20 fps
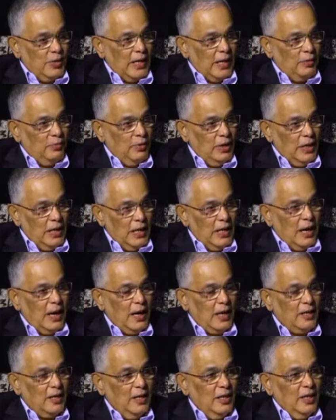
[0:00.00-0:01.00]
that we
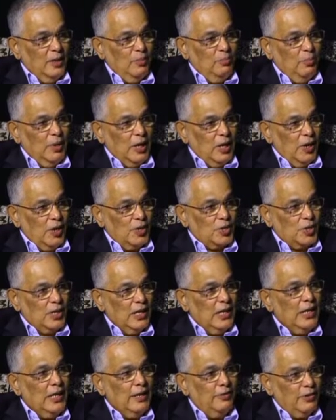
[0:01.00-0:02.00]
got because
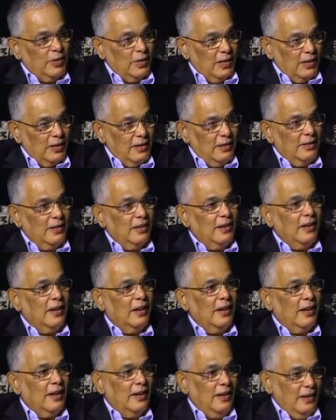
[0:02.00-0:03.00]
she left her uh,
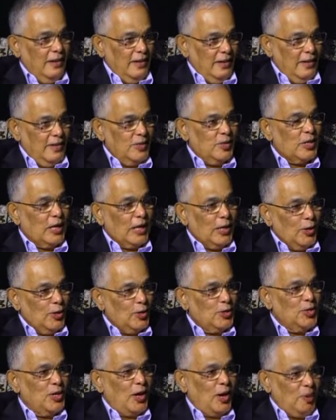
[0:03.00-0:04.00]
uh secular
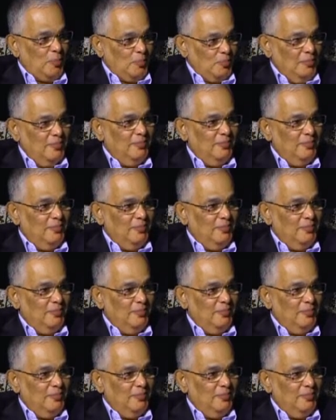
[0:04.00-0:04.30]
job?